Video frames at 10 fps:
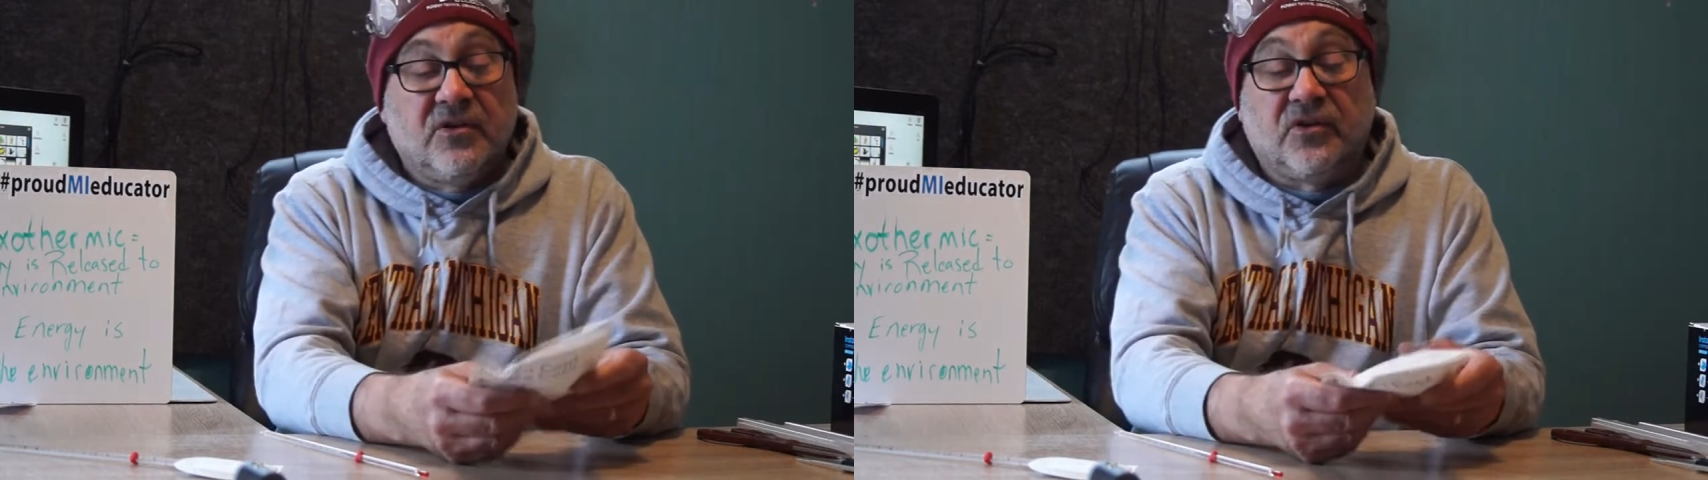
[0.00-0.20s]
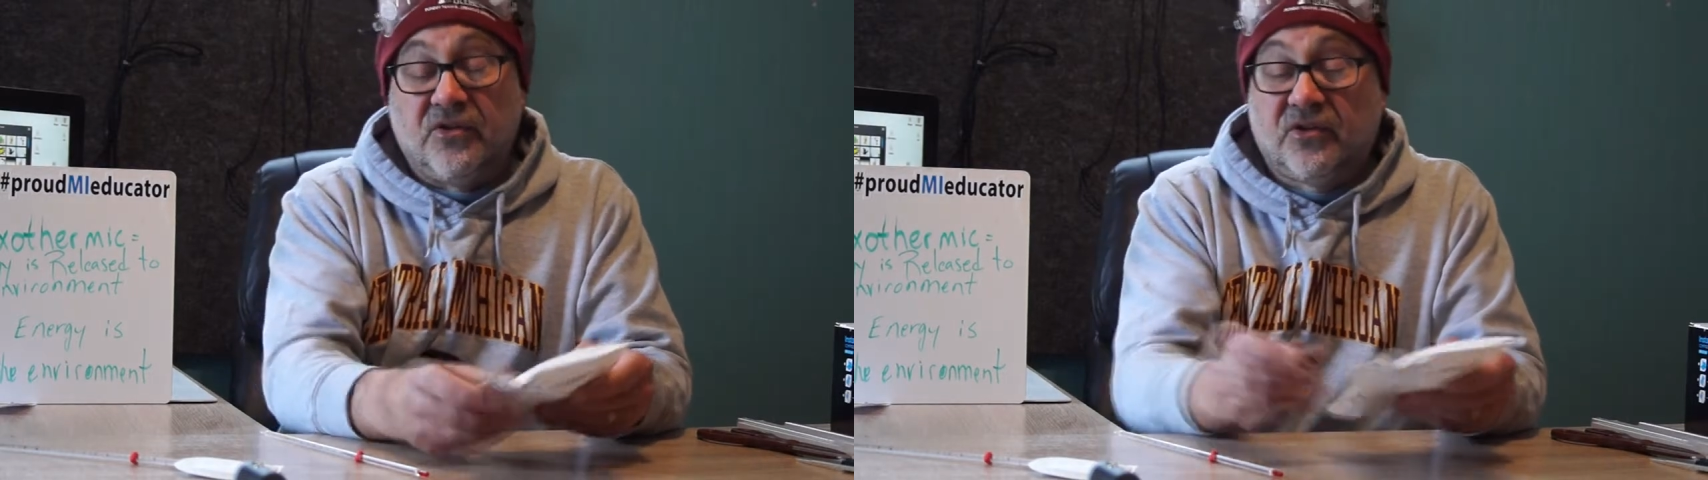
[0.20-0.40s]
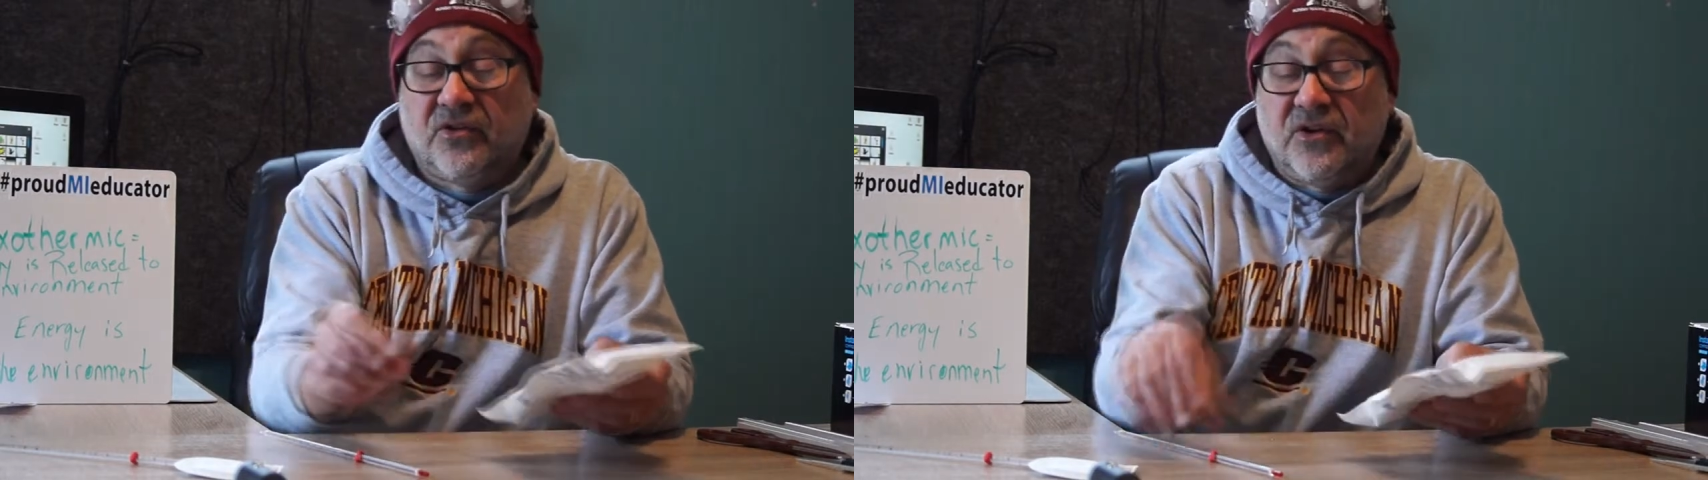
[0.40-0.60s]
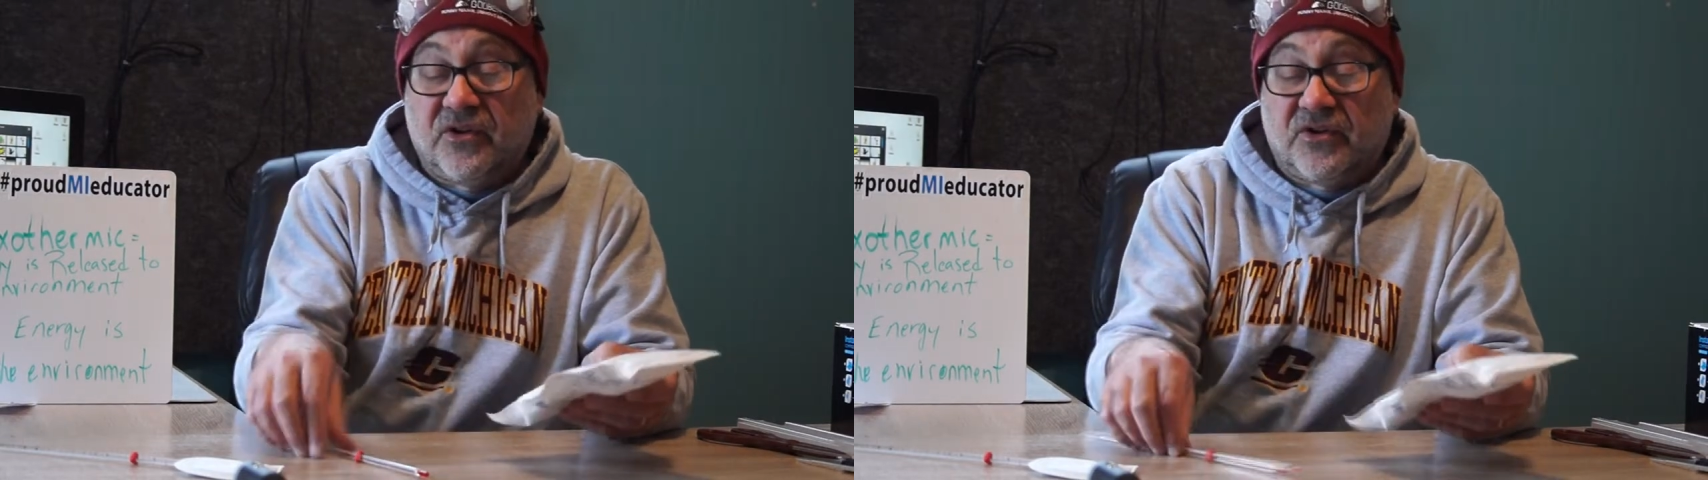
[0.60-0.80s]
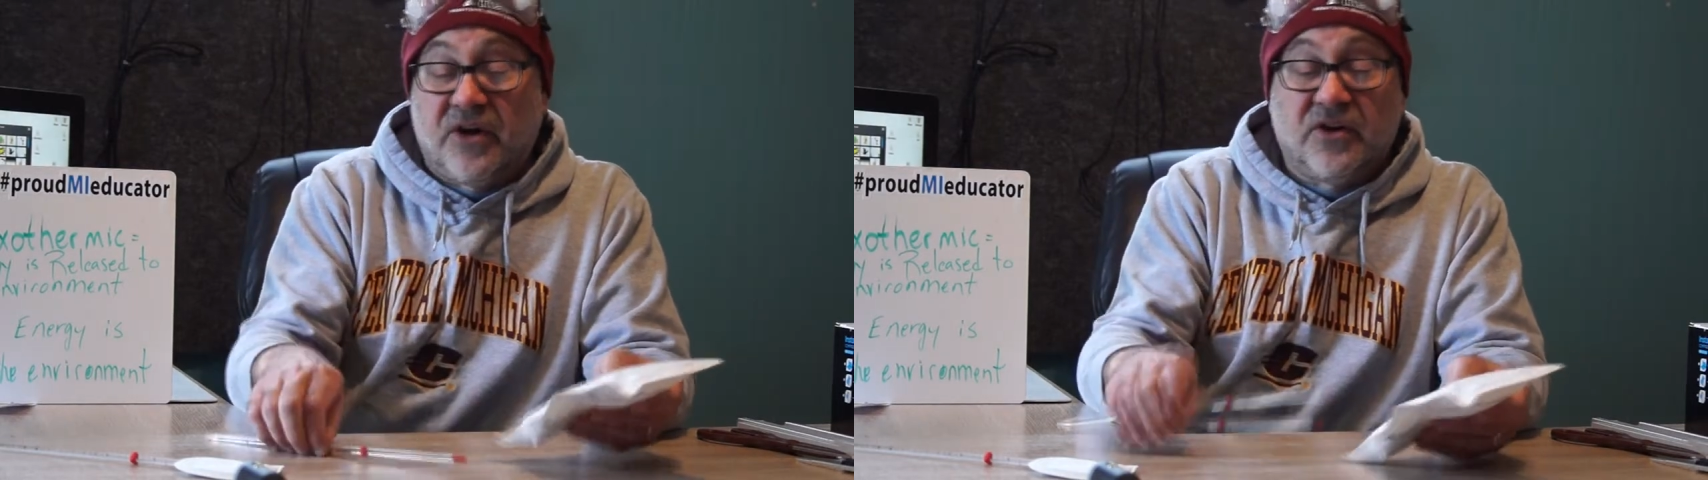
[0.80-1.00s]
So this is going
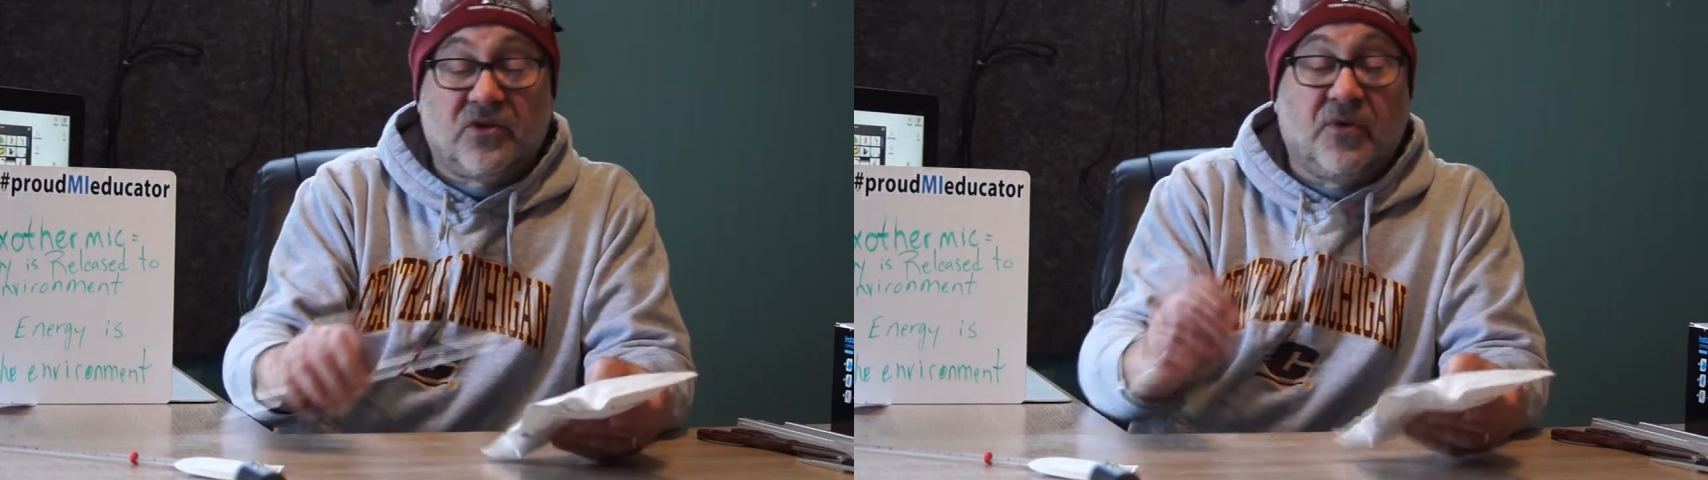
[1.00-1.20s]
to start at